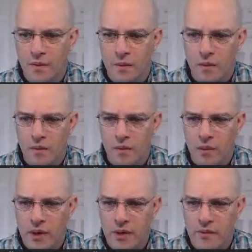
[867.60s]

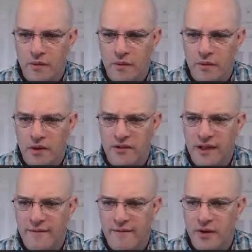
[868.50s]
right, there's
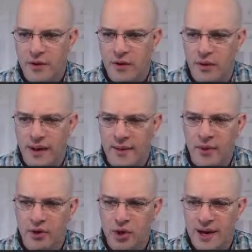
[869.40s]
that vehicle again. I'm going
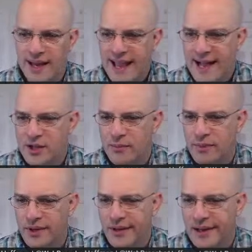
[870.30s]
to try to catch him,
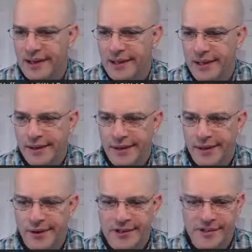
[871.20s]
but you
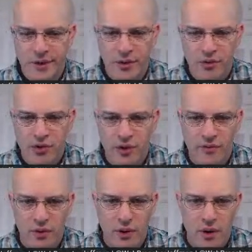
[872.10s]
know these Google Street
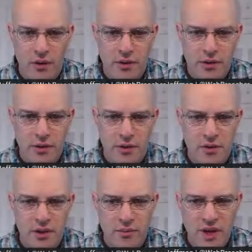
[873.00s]
View cars.
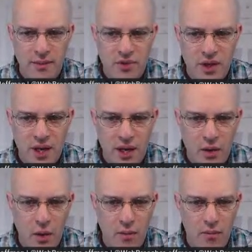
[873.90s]
Sometimes you can't.
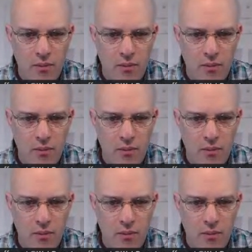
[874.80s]
Oh.